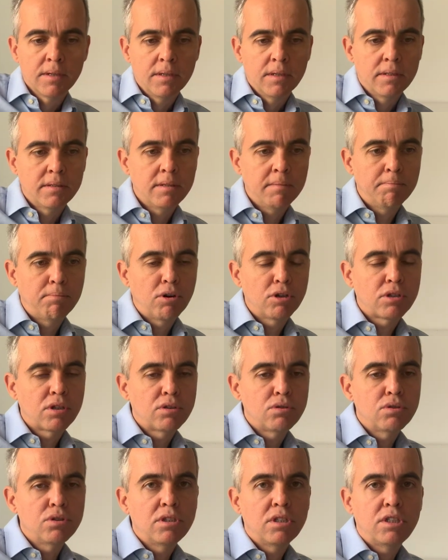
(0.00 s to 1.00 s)
It's important
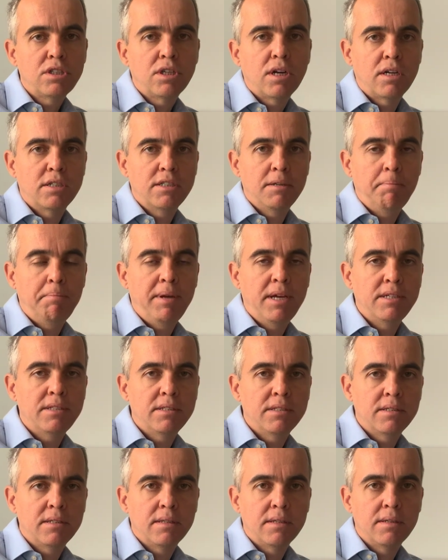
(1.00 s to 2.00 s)
to discharge the
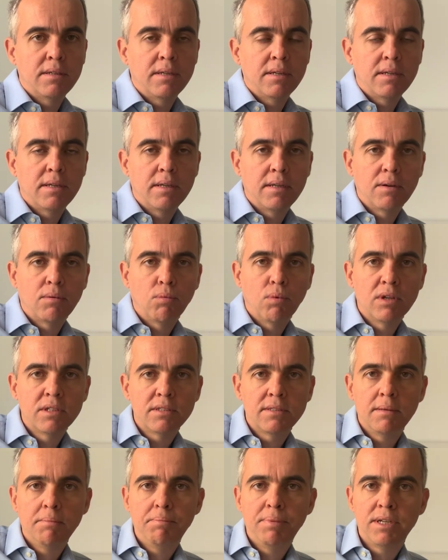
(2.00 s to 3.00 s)
patient once
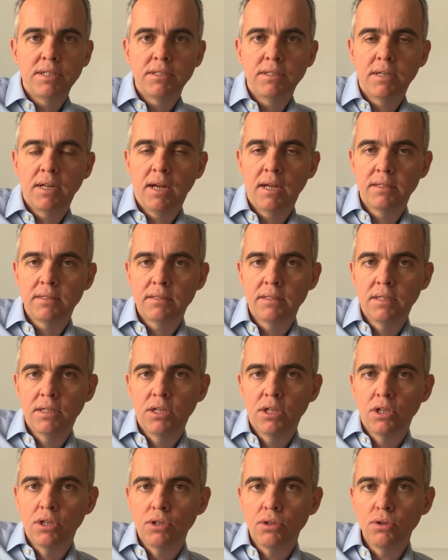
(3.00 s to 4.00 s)
the patient has
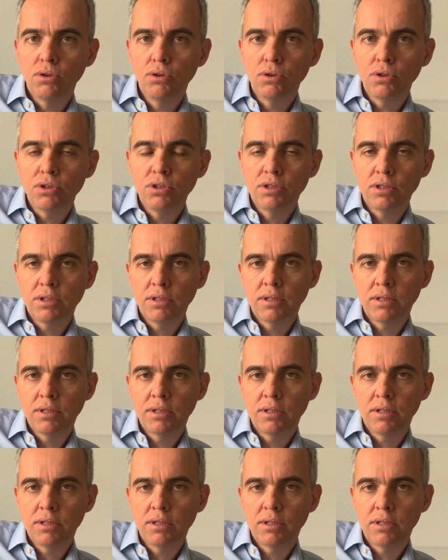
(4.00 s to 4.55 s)
good